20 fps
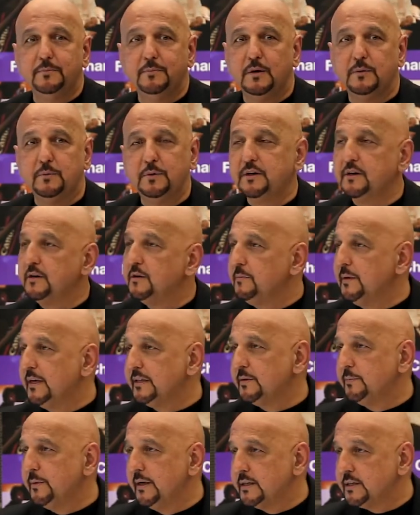winner in
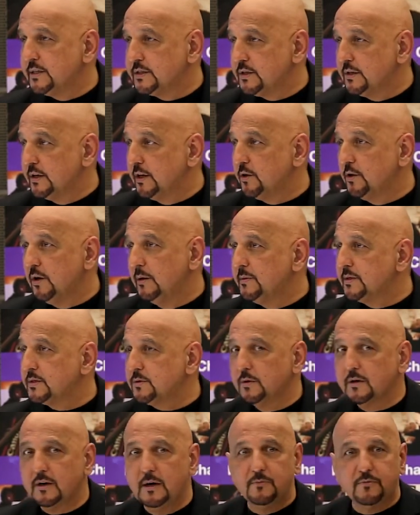mathematics and economics
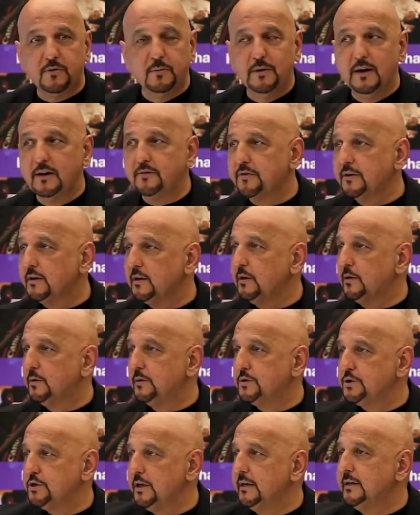will come from Africa or
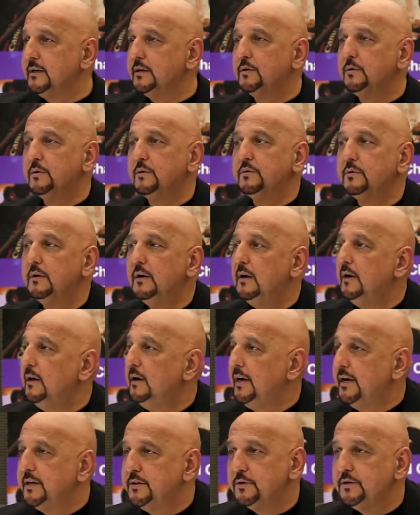China or
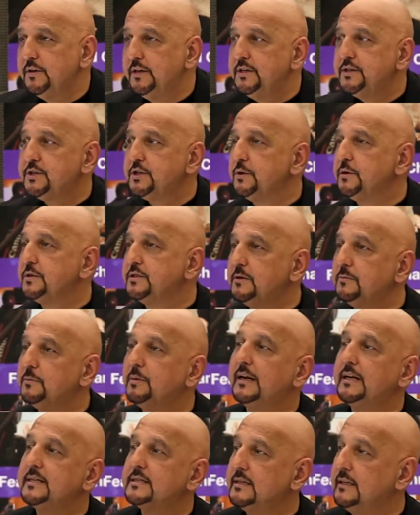Indonesia or
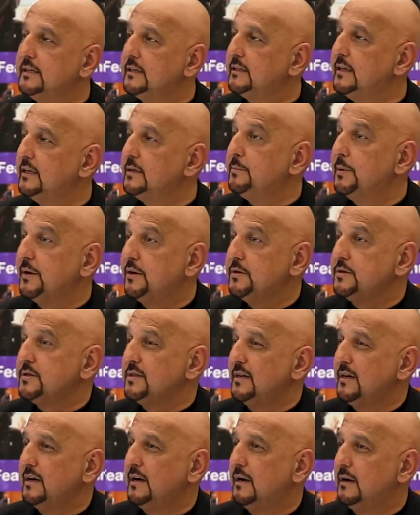someplace like that, because
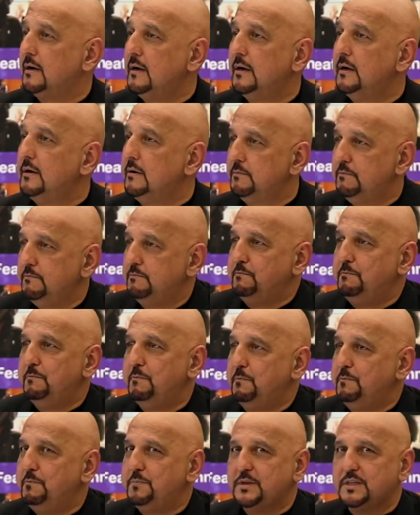they are
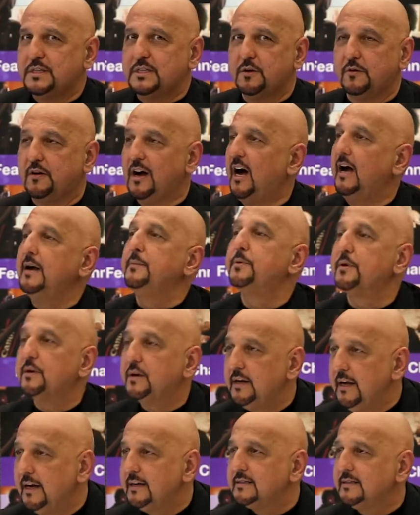sort of
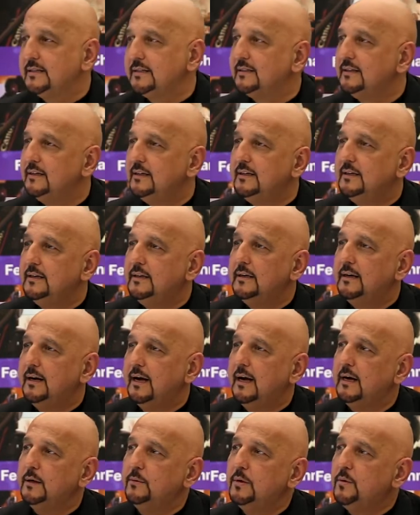hyper-connected.
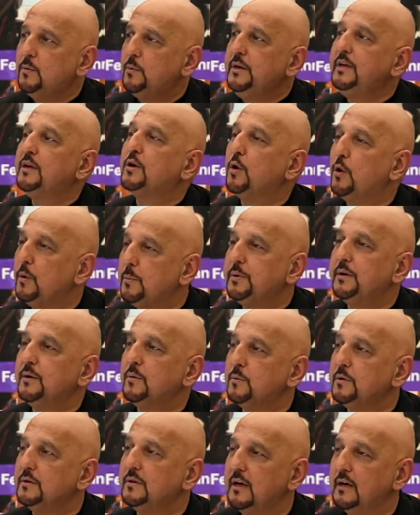How are we
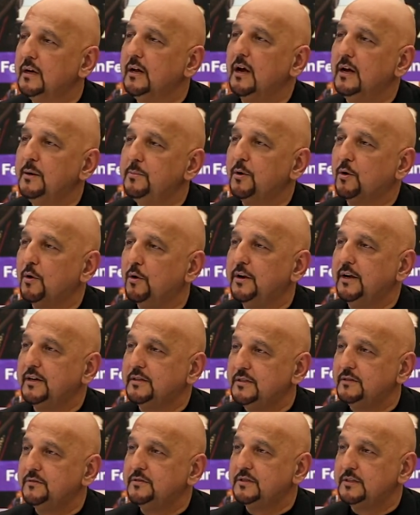coping with that
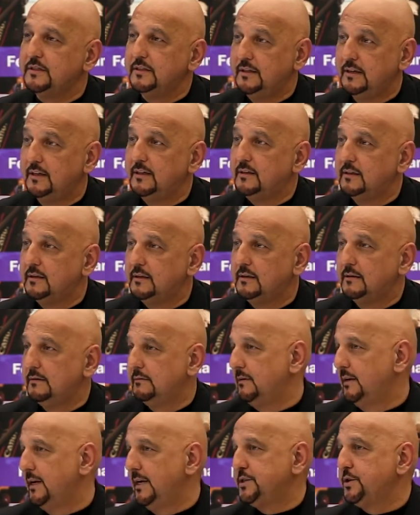hyper-connectivity in our
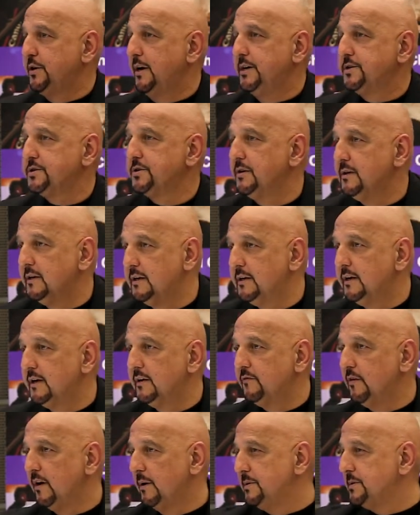education and learning
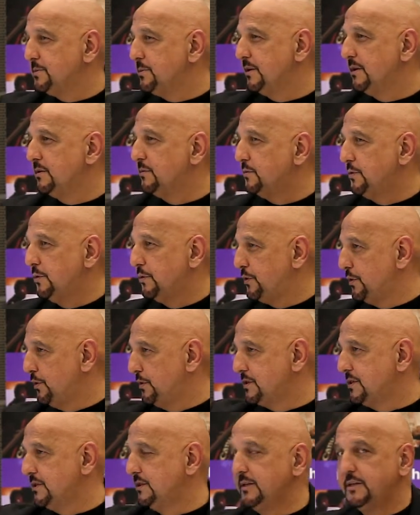environments? Bernard, your
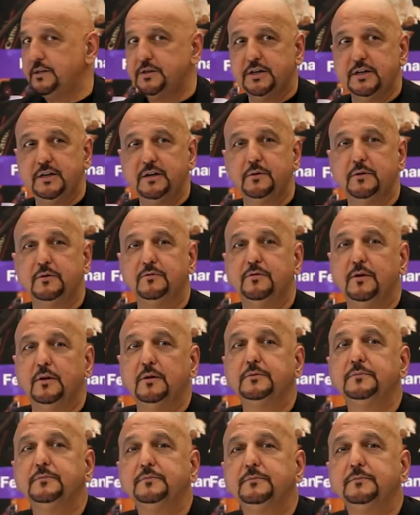thoughts, and then Jenny can follow.